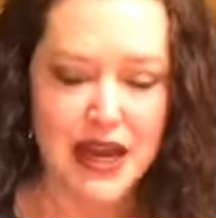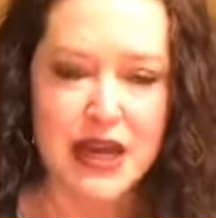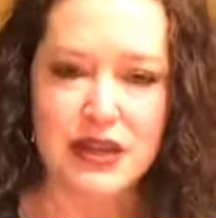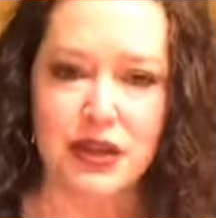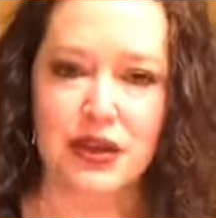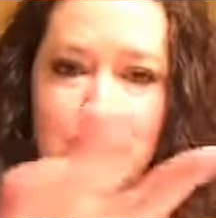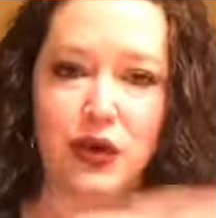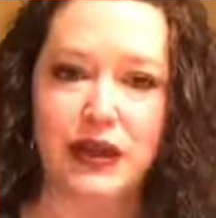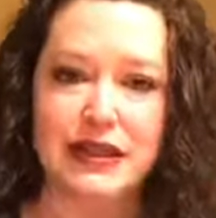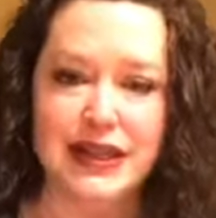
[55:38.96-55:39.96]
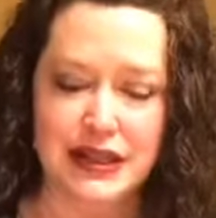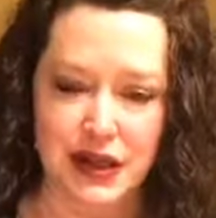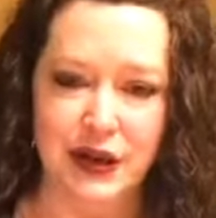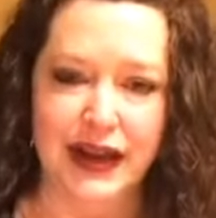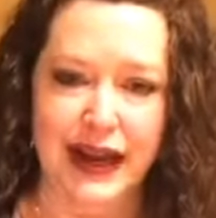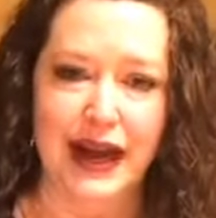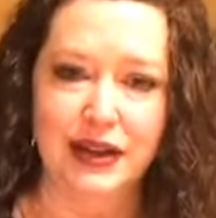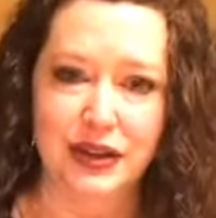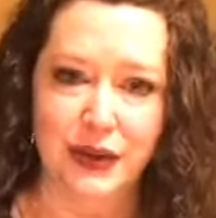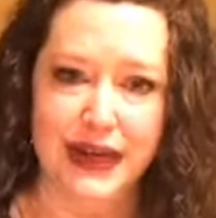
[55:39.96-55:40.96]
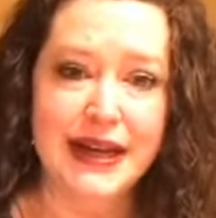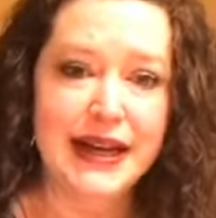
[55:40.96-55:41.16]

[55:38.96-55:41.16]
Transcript: So the Lord says, okay, I'll do it.